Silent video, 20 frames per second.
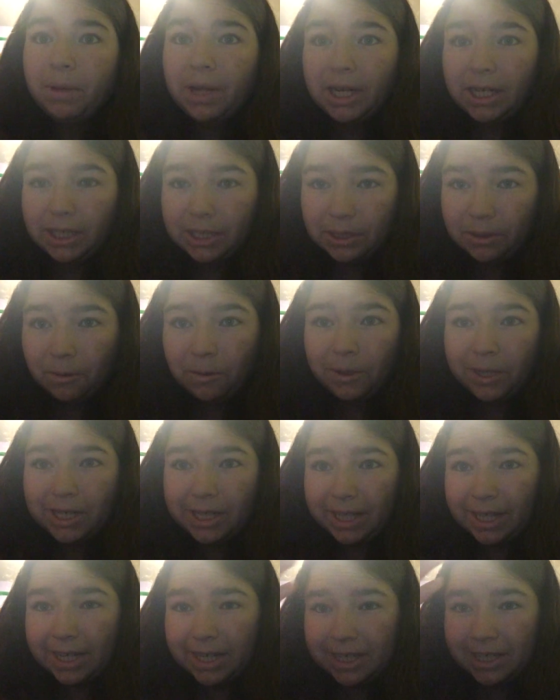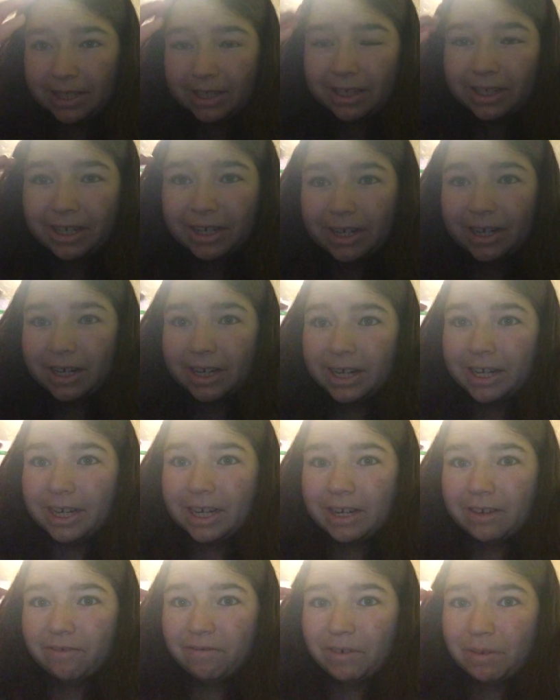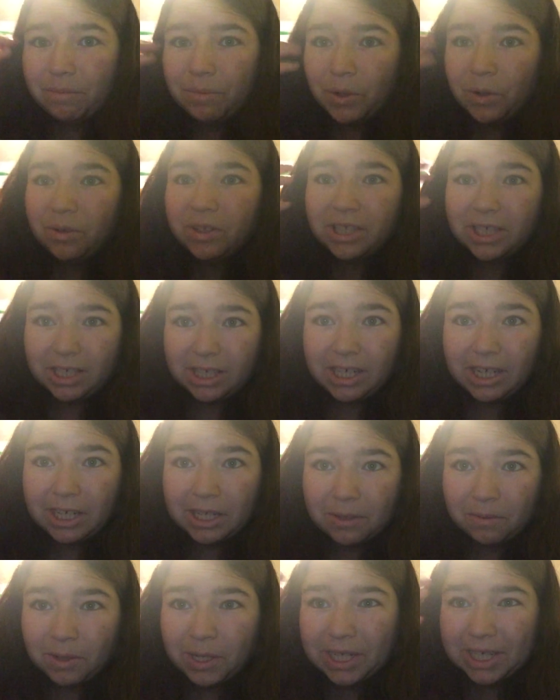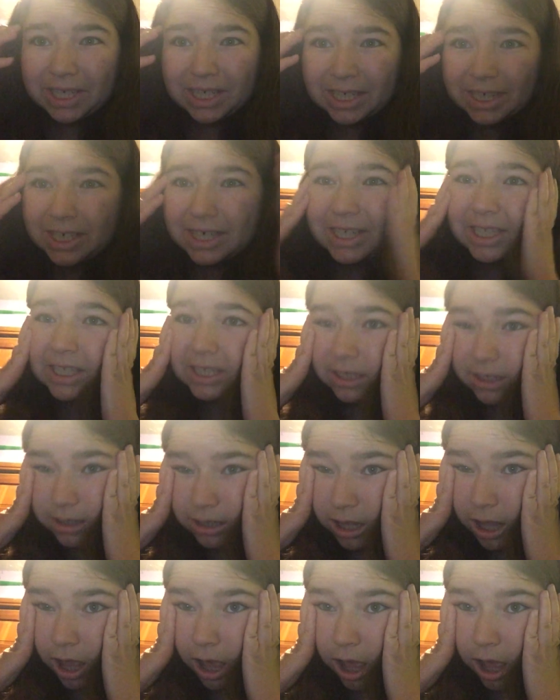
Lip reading: many storylines from mostly season 1. It's like,